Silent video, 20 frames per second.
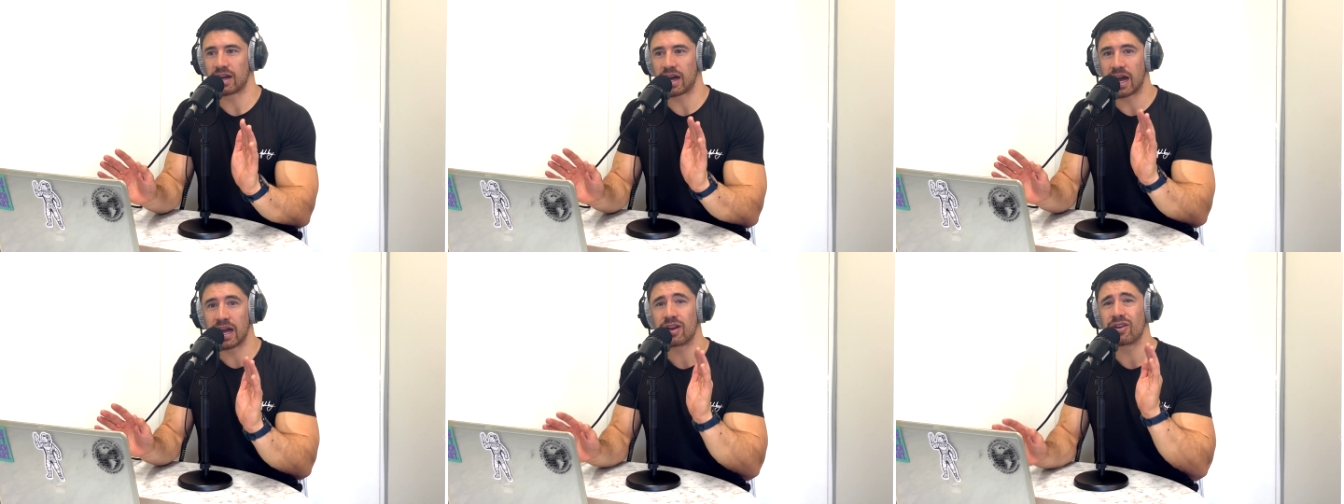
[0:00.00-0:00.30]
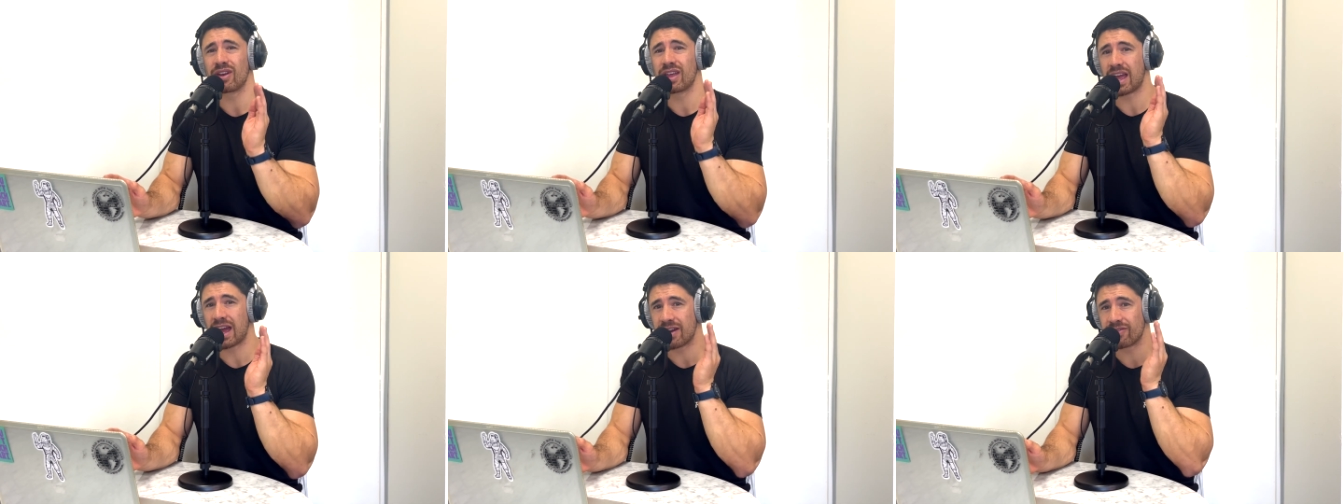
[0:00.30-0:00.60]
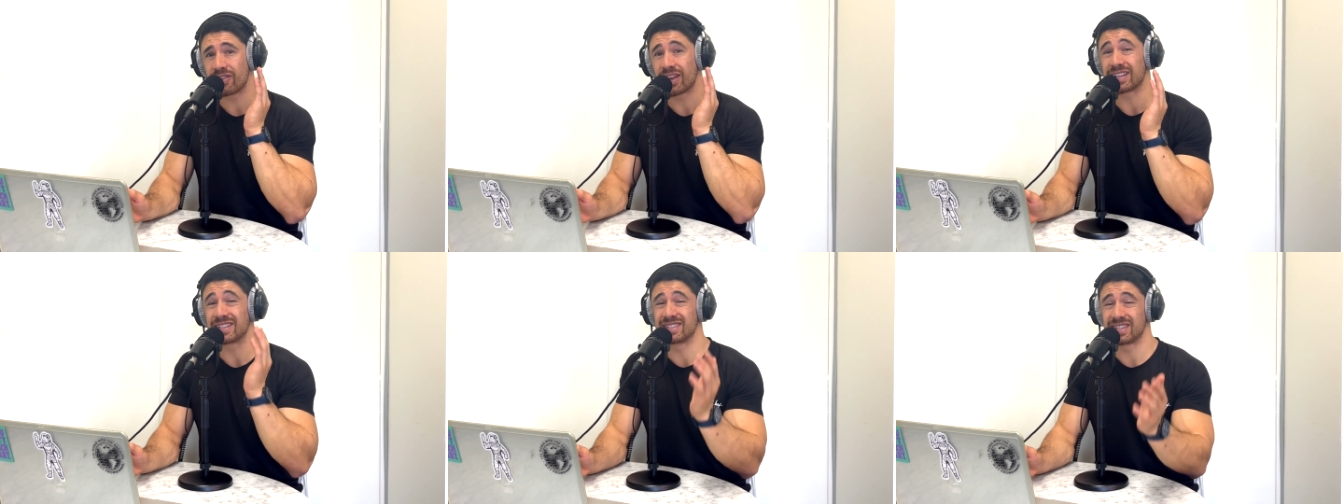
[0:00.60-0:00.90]
I only
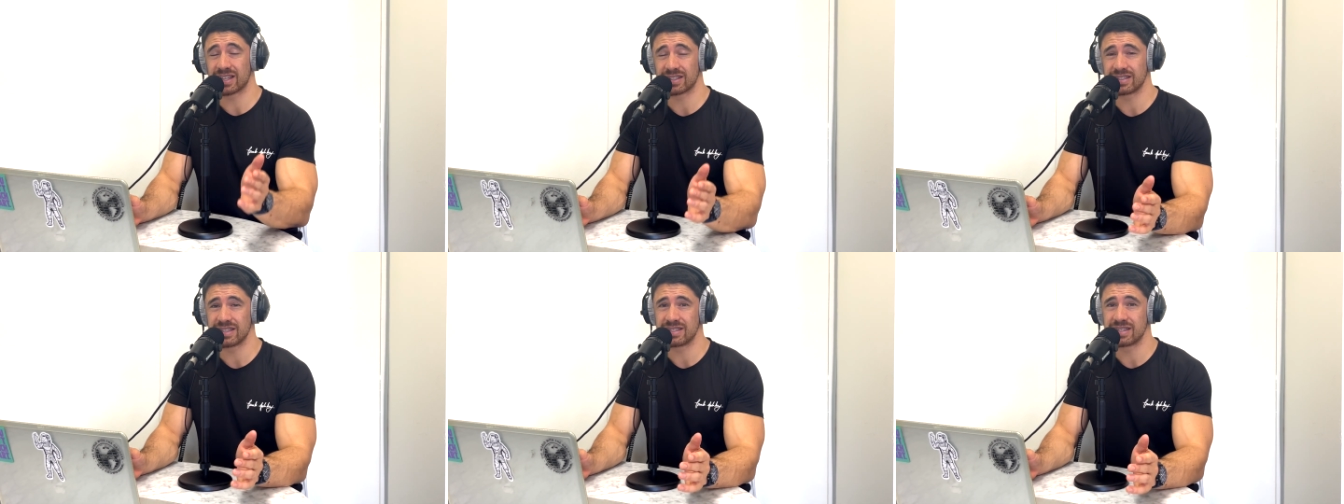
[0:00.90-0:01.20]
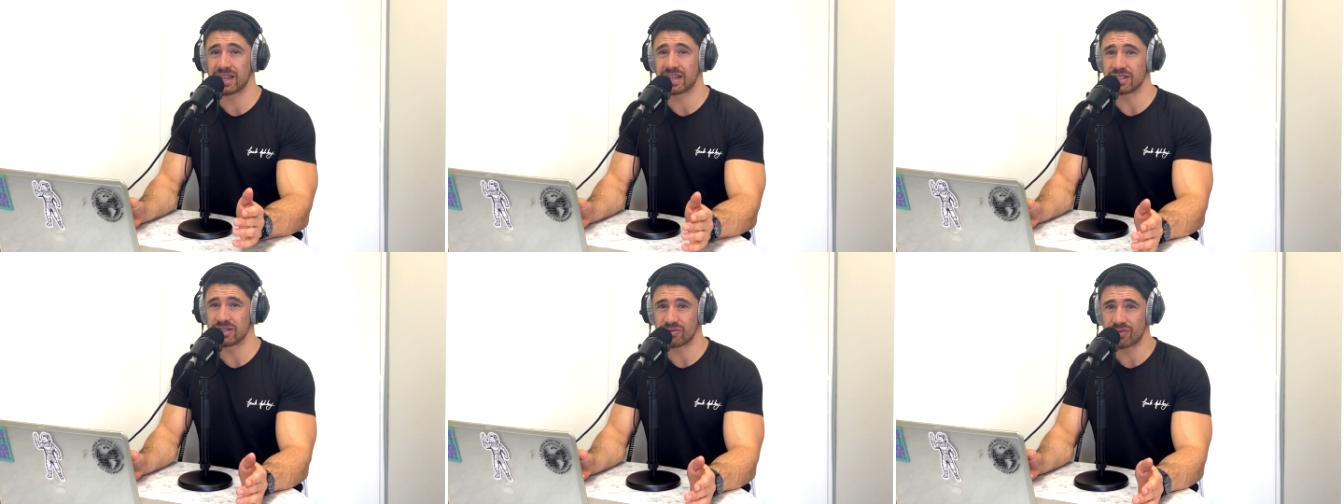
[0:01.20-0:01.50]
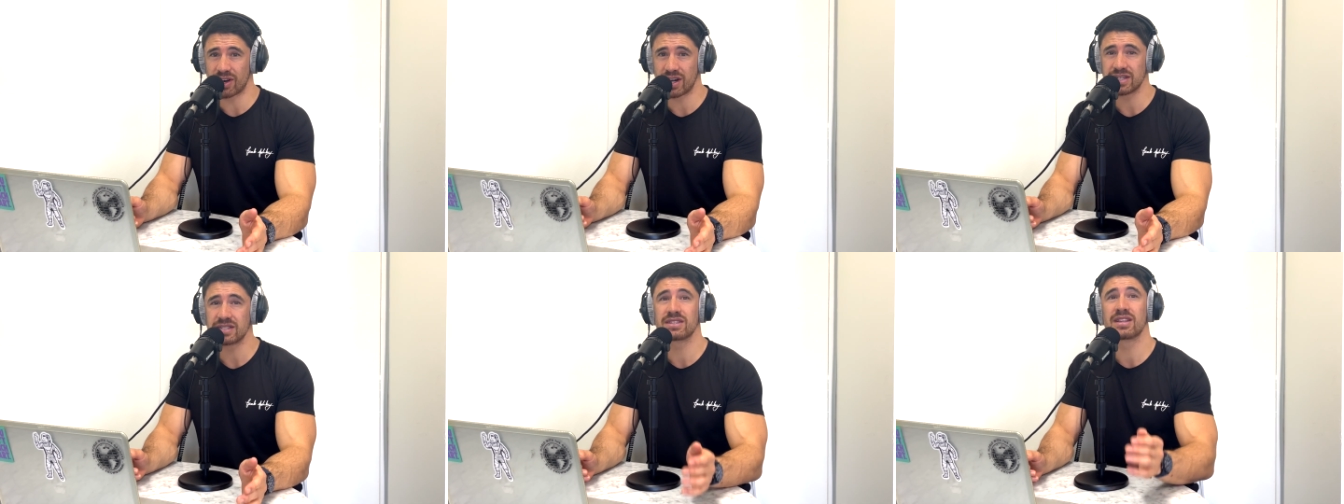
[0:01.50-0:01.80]
have like 60 seconds
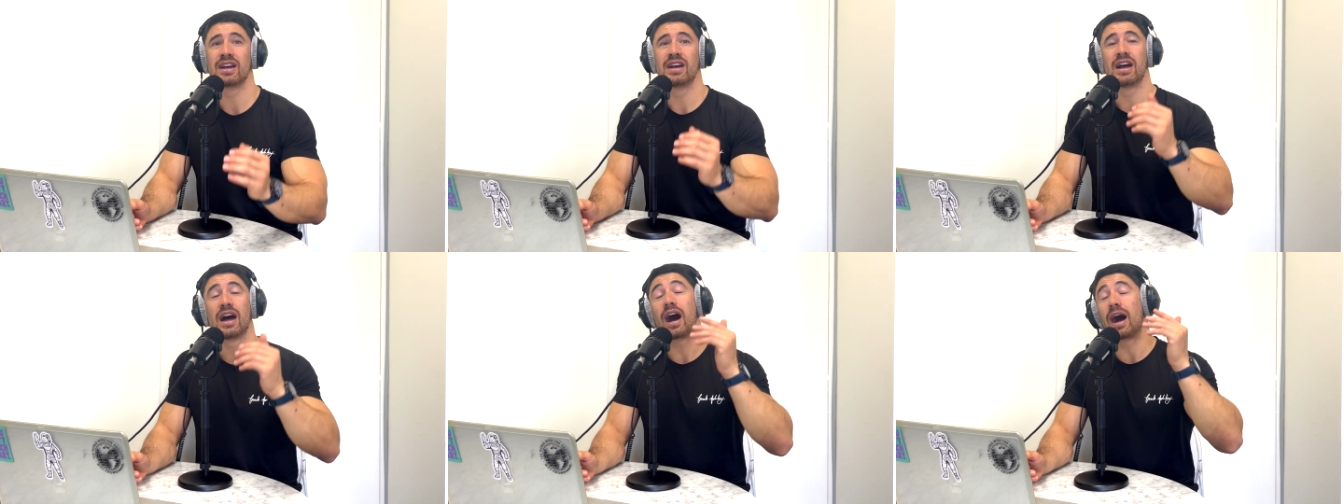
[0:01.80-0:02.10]
rest.